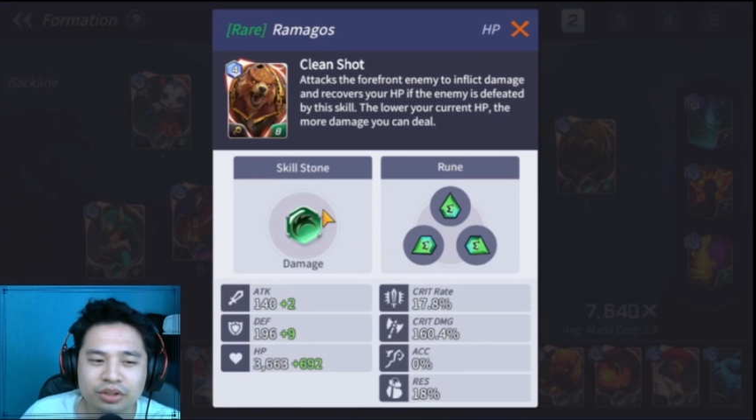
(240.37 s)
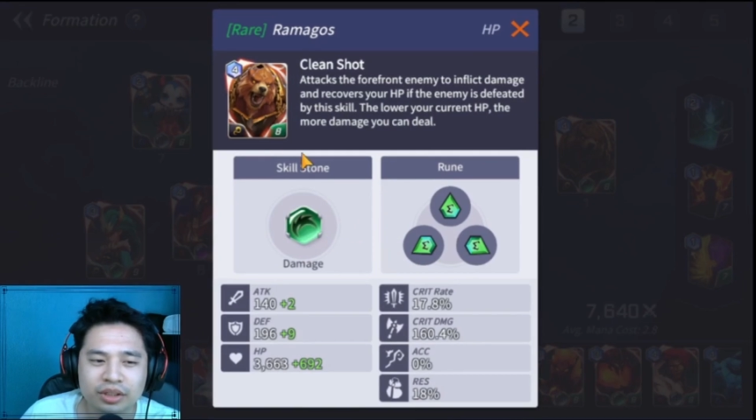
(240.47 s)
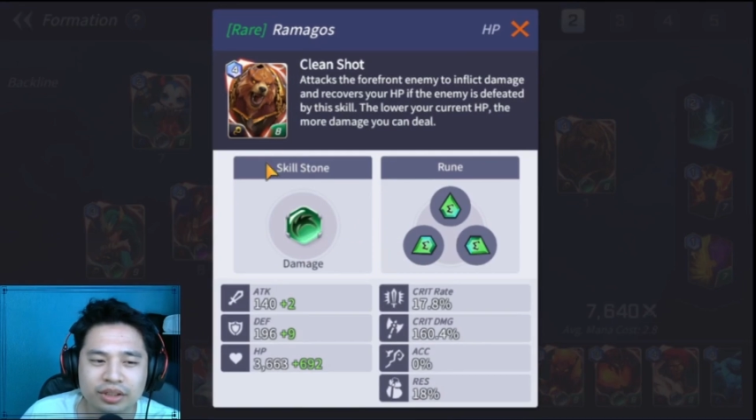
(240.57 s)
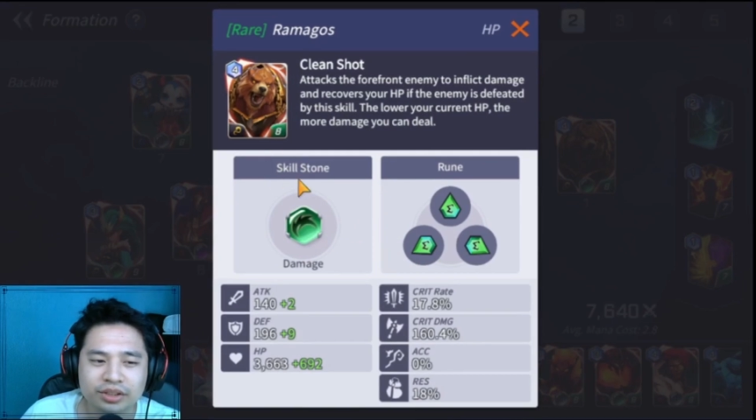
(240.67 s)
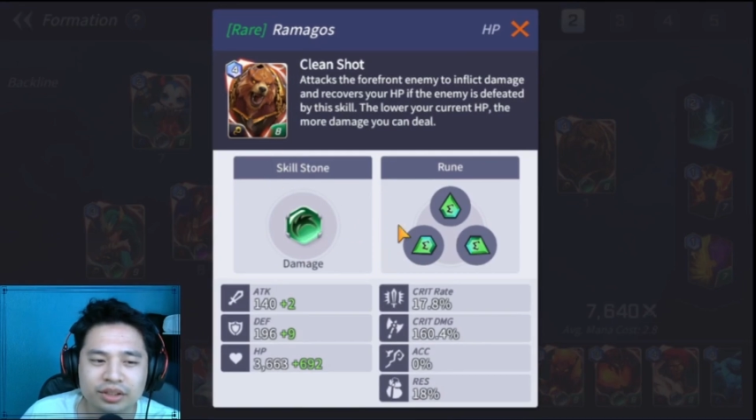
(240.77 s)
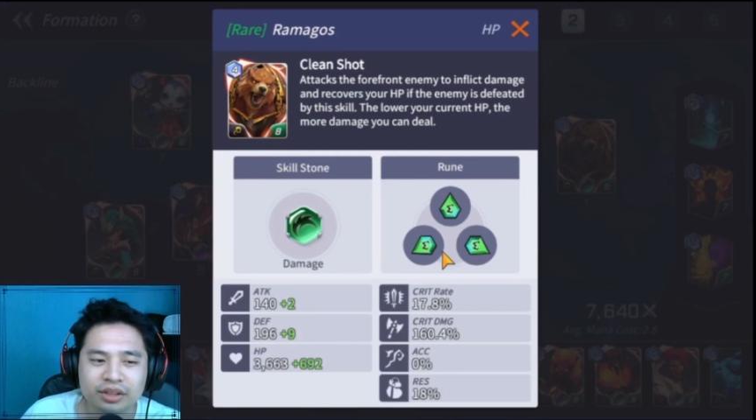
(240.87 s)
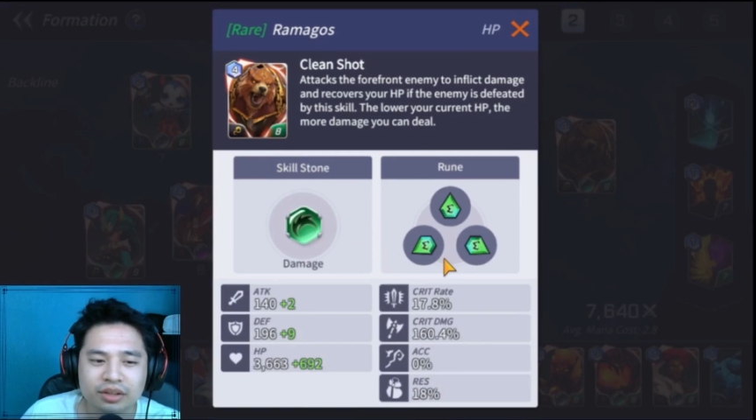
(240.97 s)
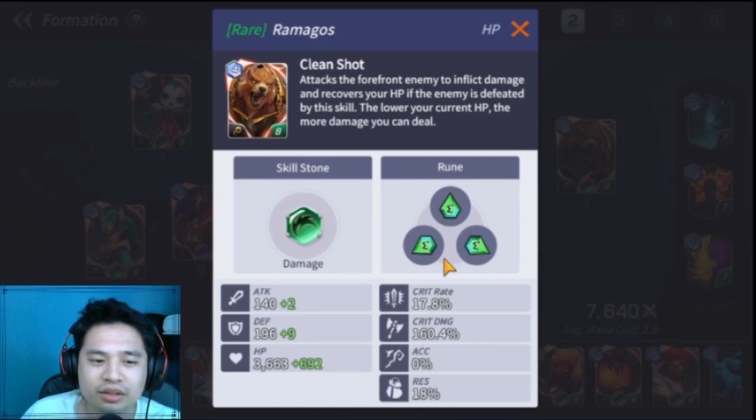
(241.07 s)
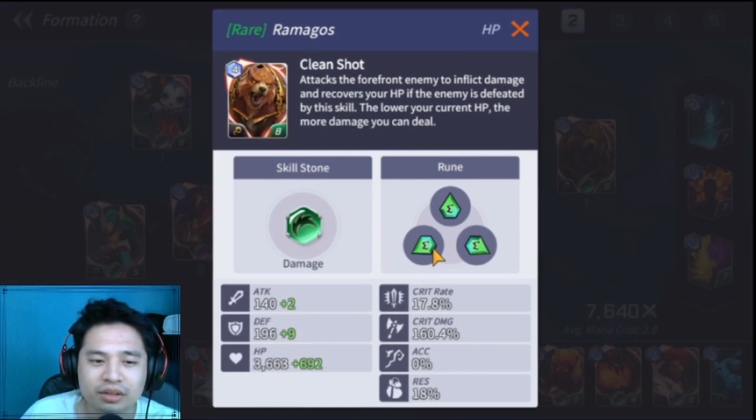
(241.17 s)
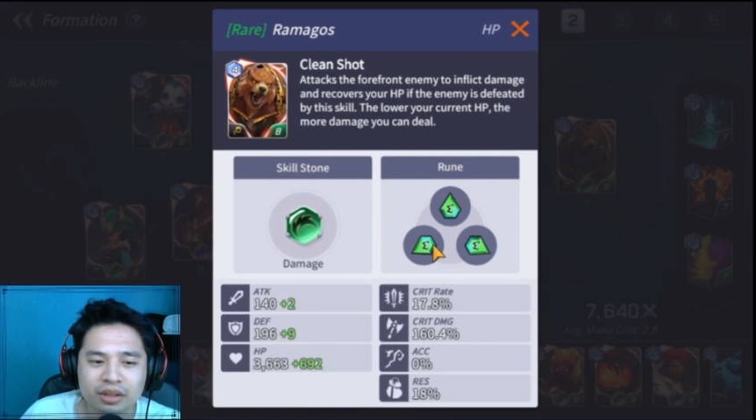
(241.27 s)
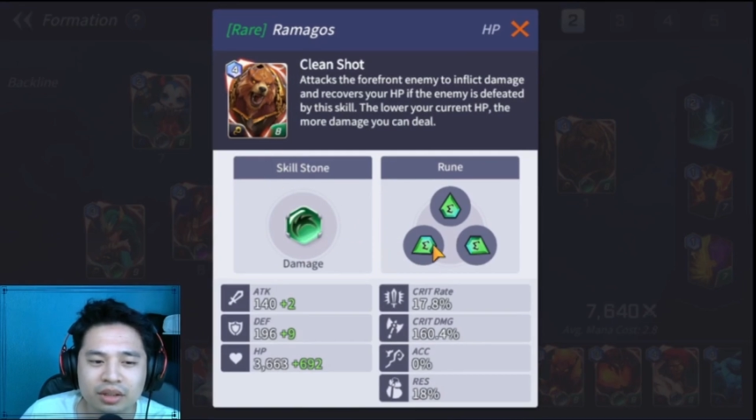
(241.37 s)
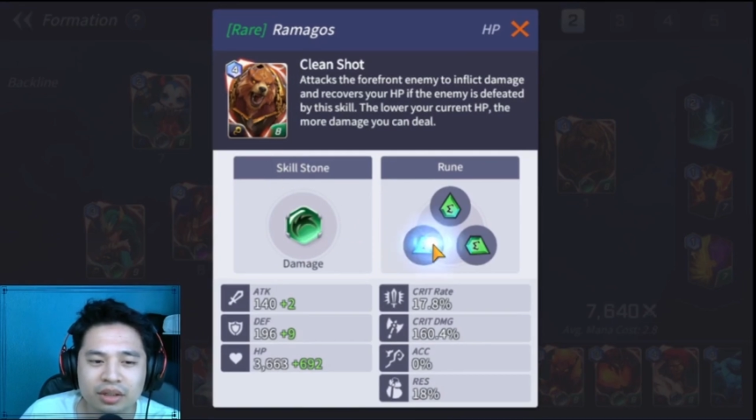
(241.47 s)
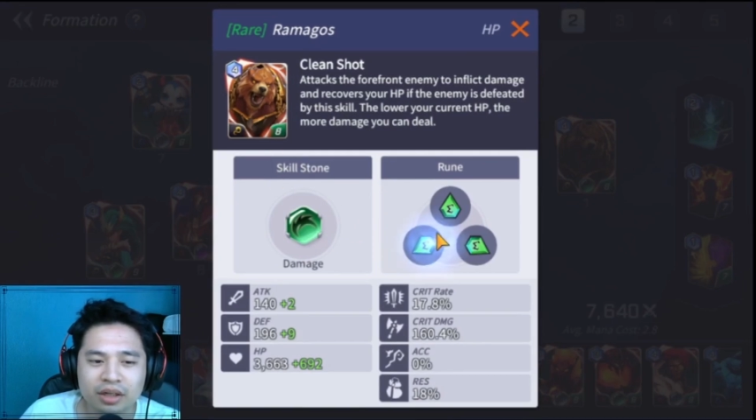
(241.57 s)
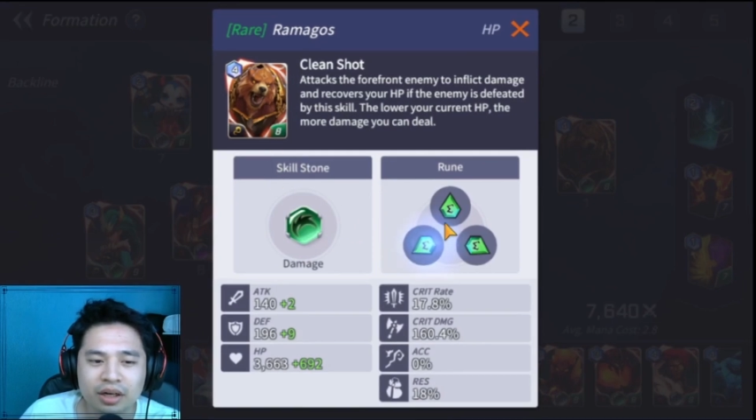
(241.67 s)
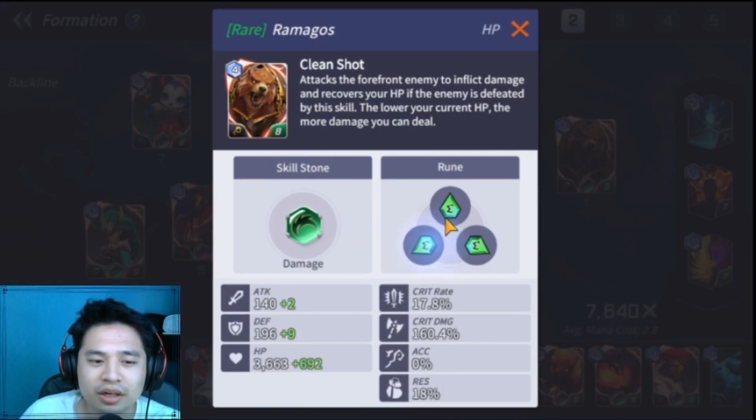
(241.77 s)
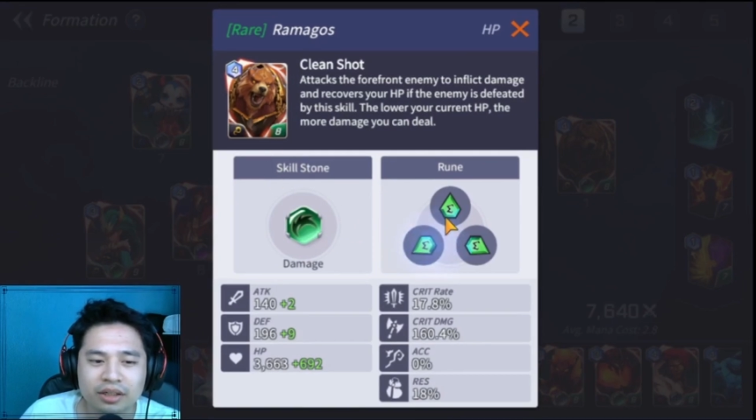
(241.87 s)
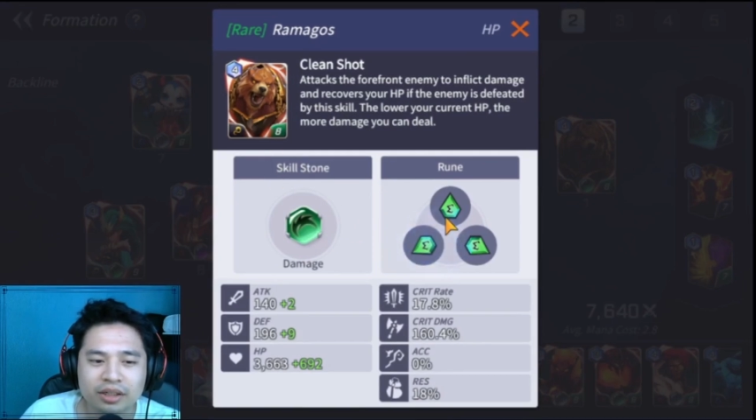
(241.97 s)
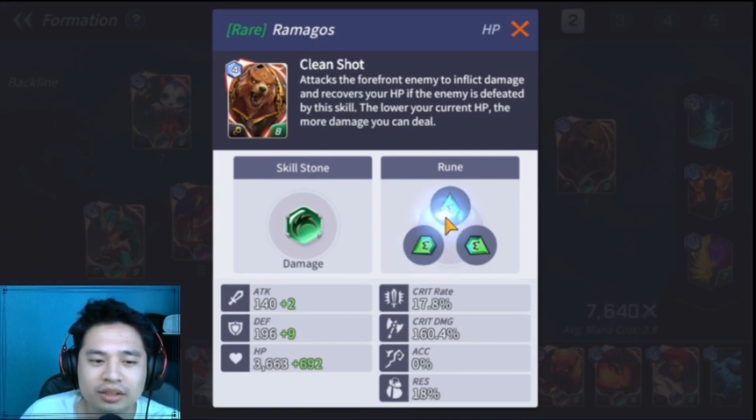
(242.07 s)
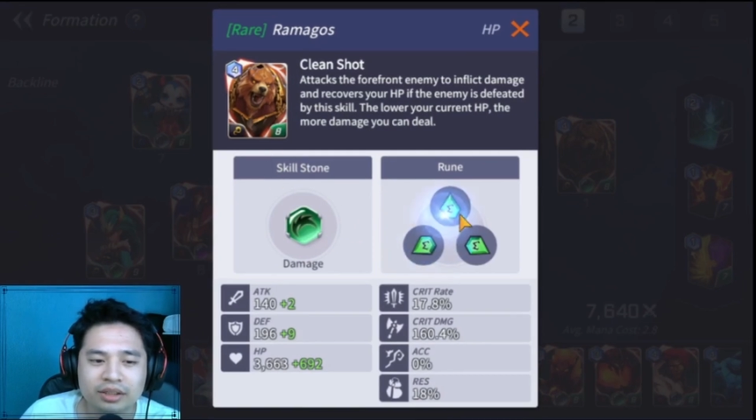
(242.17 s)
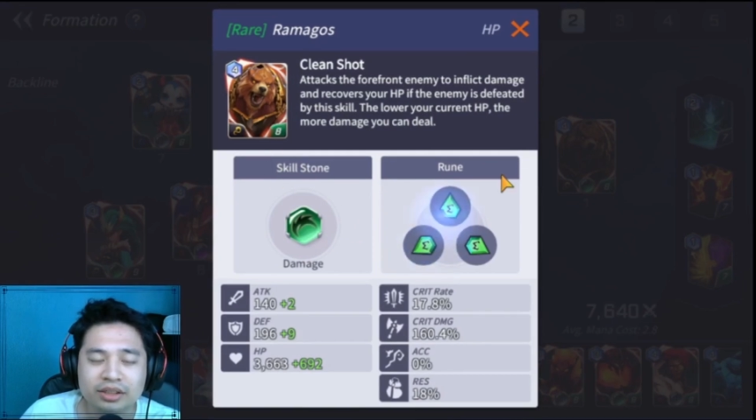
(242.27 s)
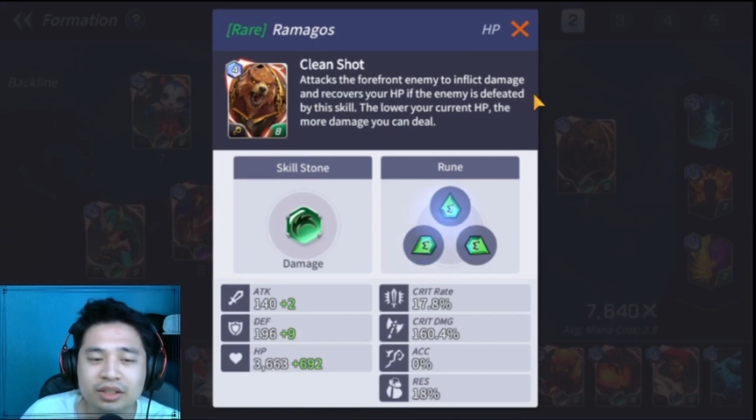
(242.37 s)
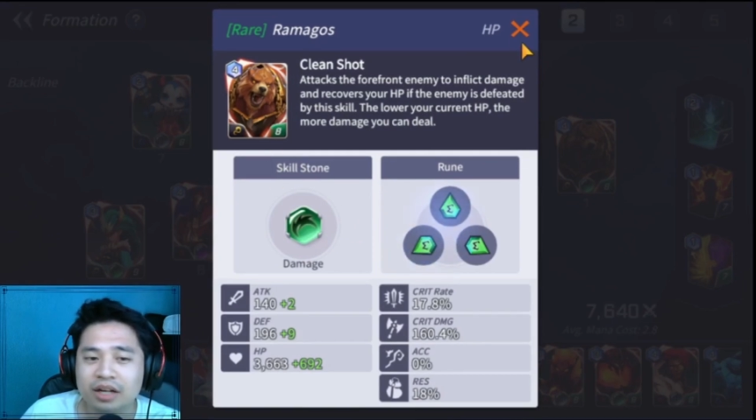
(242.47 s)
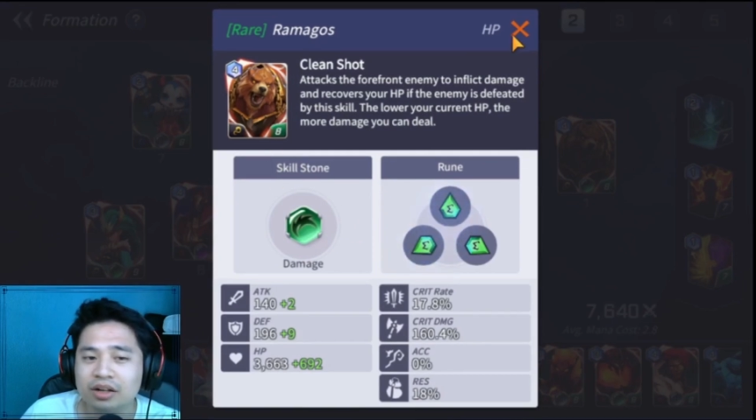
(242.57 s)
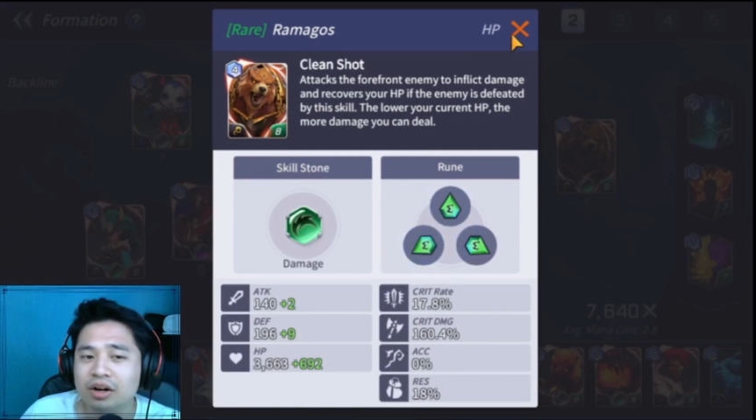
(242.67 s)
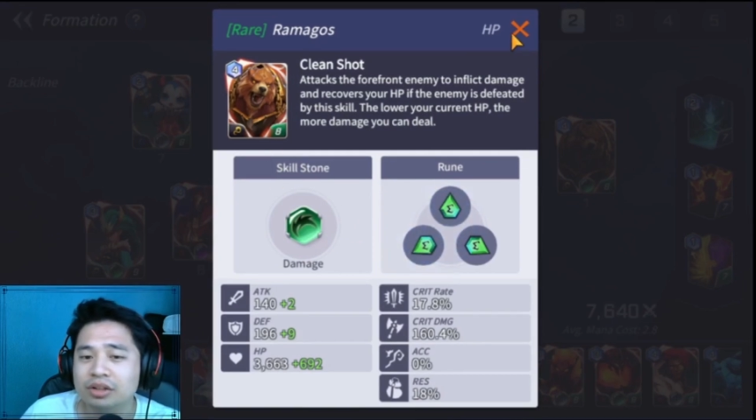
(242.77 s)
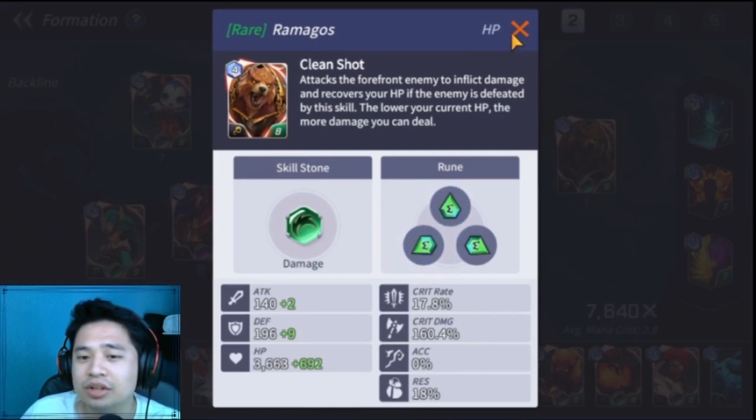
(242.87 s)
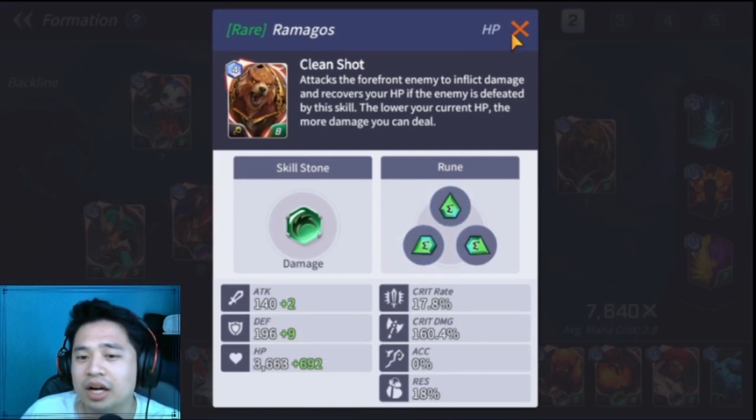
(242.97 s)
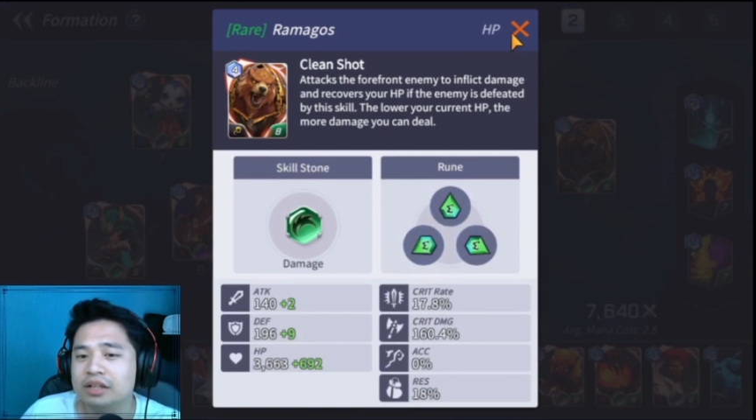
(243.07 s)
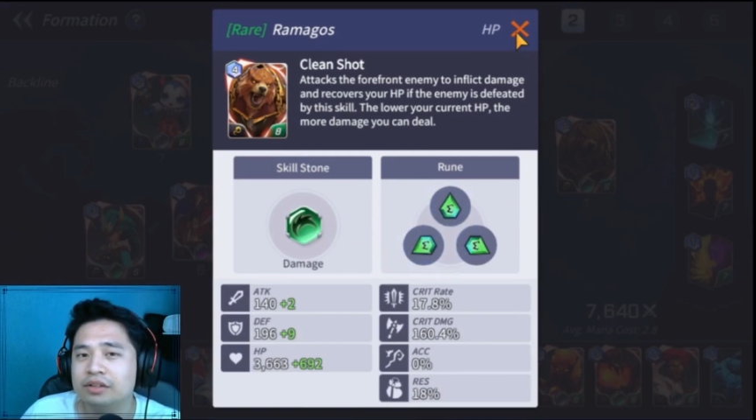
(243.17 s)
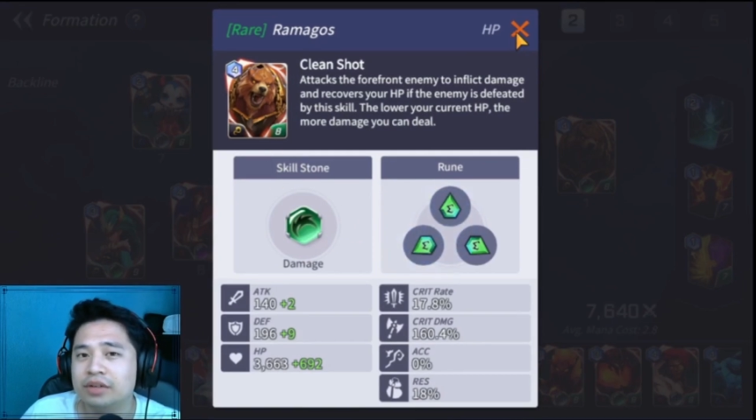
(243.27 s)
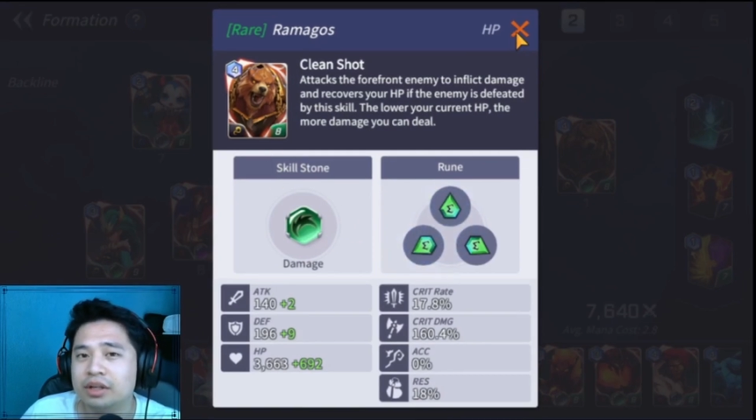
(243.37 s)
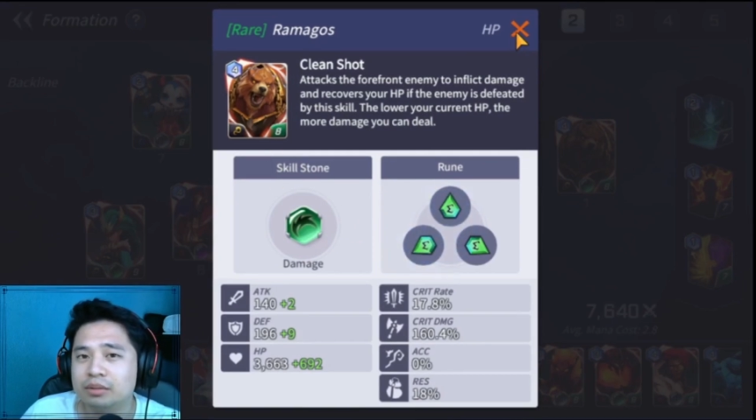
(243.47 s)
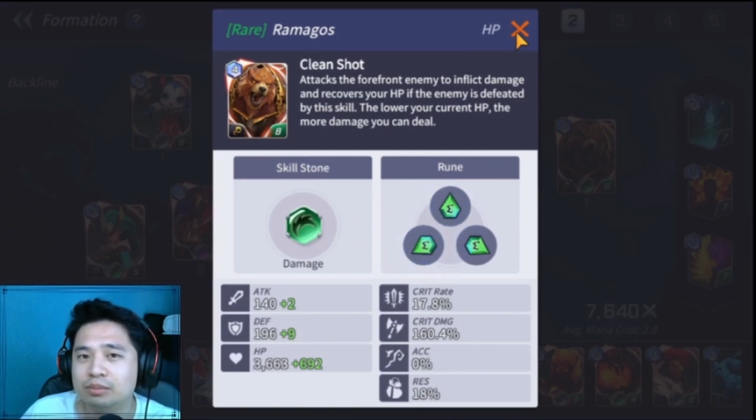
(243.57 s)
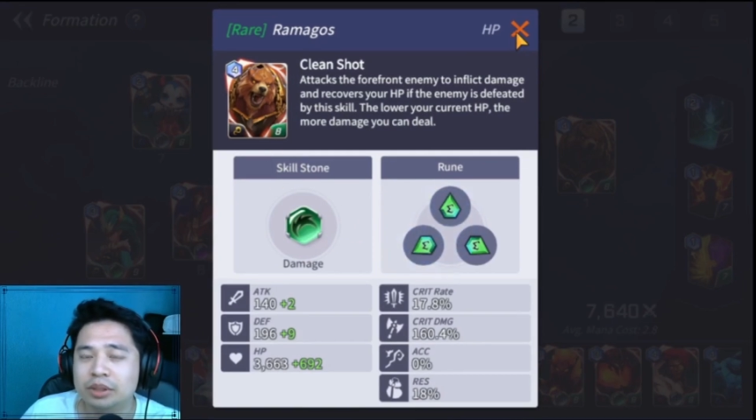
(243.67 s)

his skill, because it's kind of hard to activate.